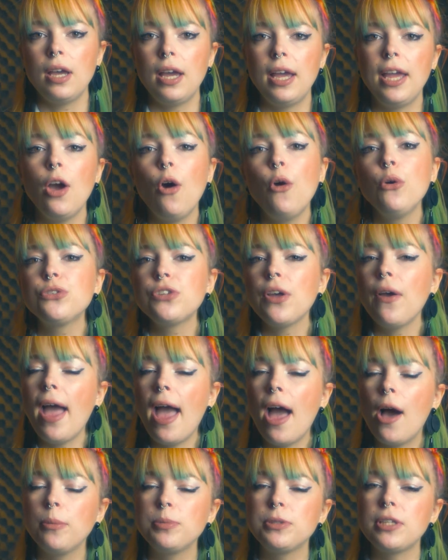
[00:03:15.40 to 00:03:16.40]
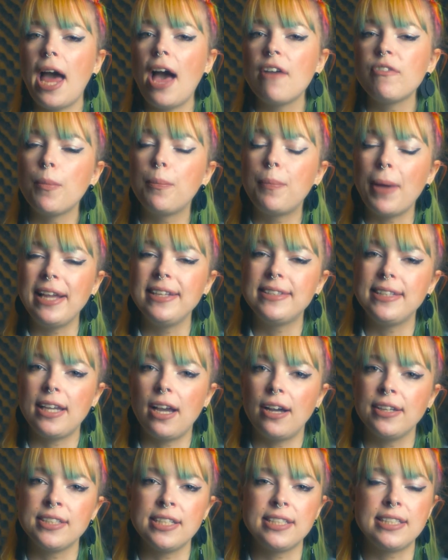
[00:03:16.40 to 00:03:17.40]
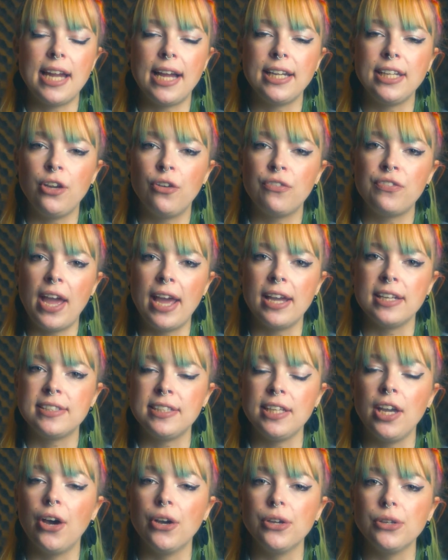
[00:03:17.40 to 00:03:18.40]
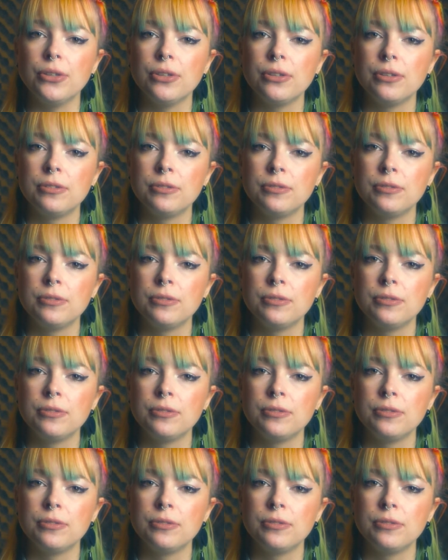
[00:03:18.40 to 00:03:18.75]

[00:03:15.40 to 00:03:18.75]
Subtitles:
It also helps to have a basic understanding of SEO.